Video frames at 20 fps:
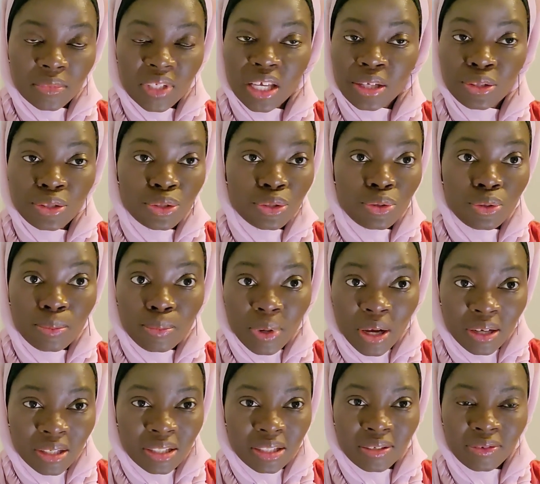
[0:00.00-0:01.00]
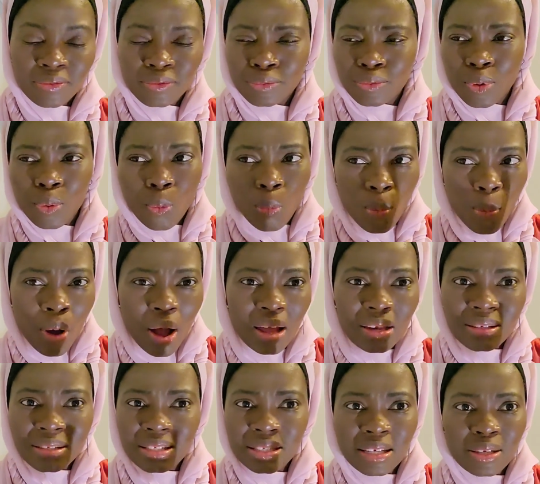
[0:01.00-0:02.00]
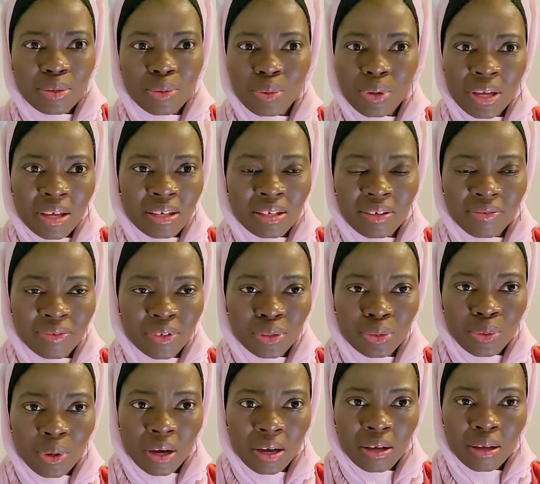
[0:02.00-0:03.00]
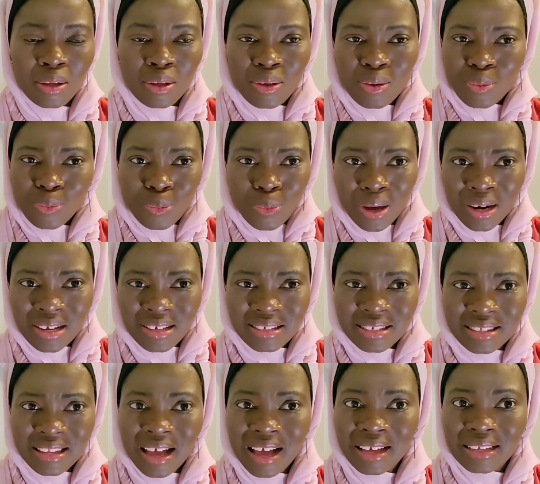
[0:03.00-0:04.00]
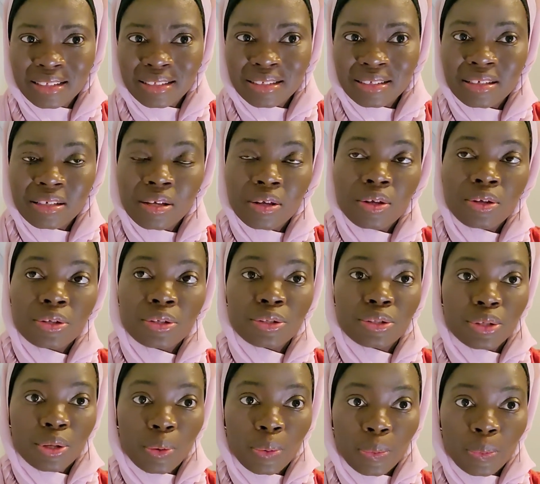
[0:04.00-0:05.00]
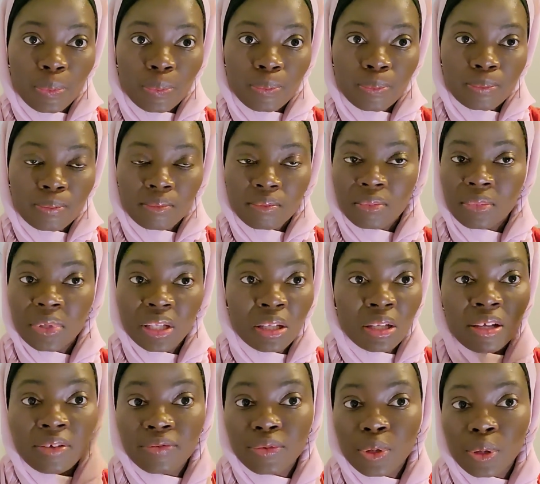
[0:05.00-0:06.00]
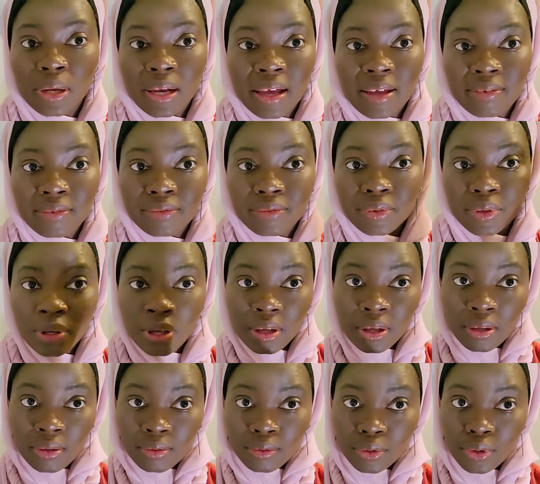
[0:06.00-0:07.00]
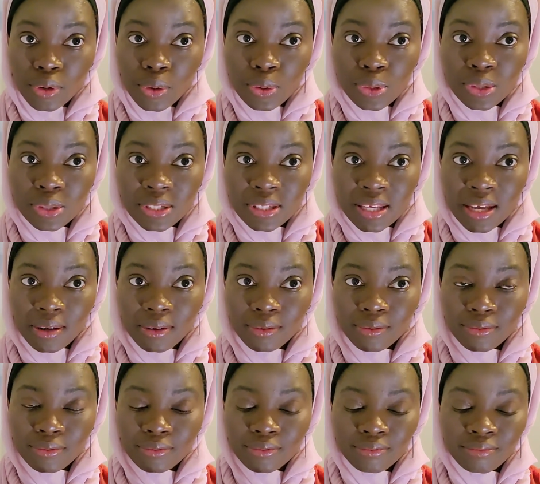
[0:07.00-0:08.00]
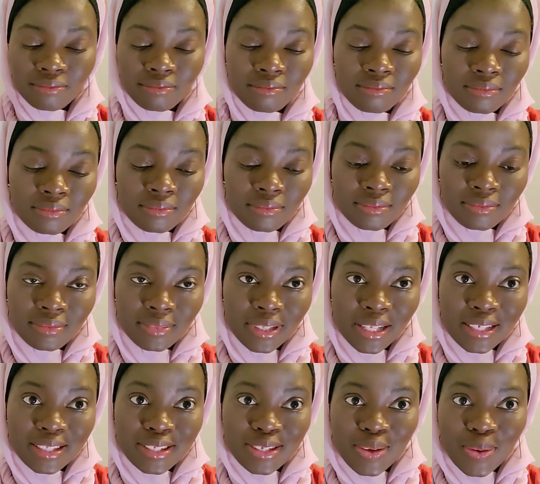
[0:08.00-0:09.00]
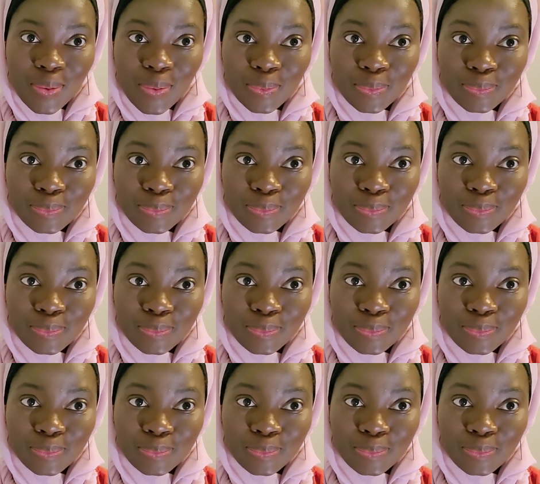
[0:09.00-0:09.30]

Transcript: It's too much for one single individual. What is that? So, live your life. Know to self. Let's go.